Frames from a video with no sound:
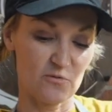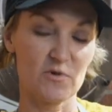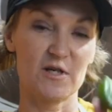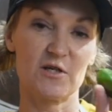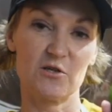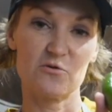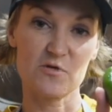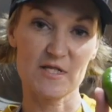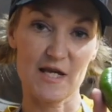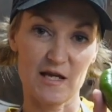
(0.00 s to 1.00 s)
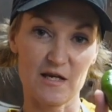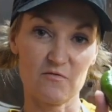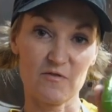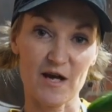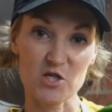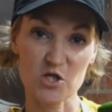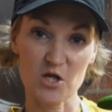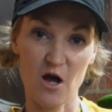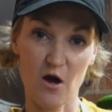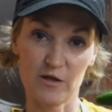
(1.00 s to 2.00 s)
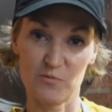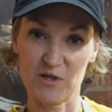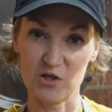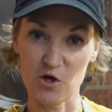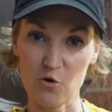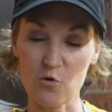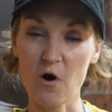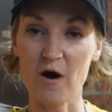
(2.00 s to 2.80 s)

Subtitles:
We're going to use a fresh jalapeno.